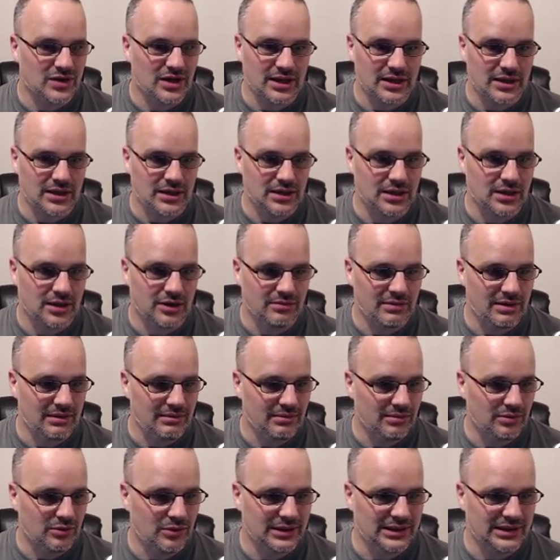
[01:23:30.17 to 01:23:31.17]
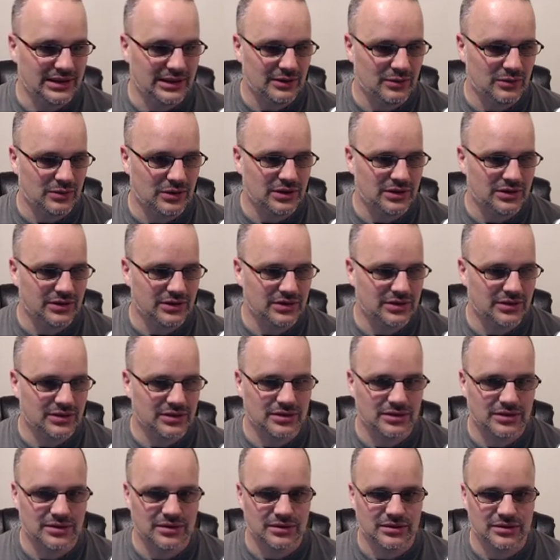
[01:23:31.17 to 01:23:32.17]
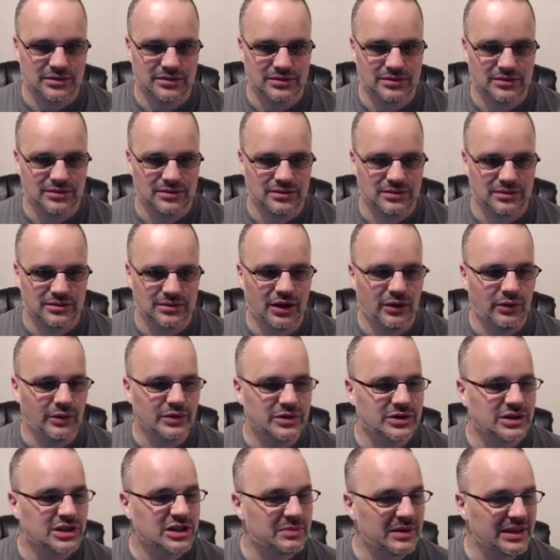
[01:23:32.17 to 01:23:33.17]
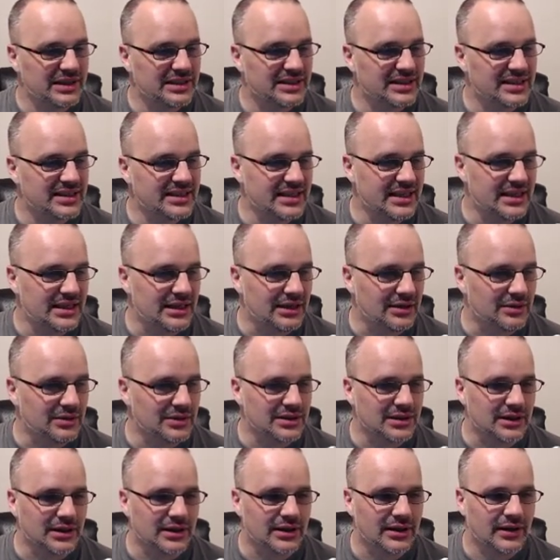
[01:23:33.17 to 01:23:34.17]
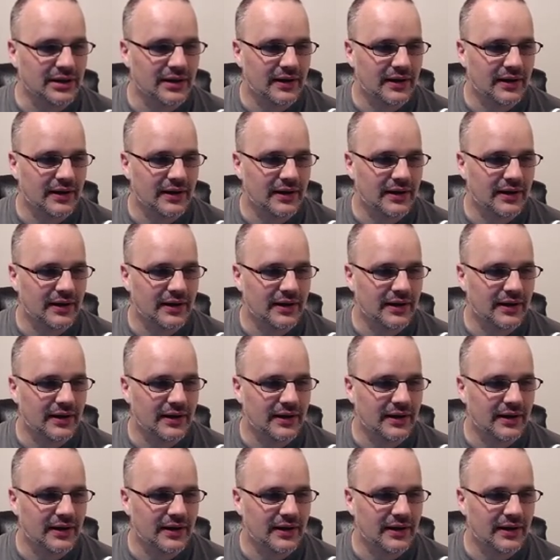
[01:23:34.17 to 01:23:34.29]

I can't remember what that was. Oh, I was displaying the seed, wasn't I?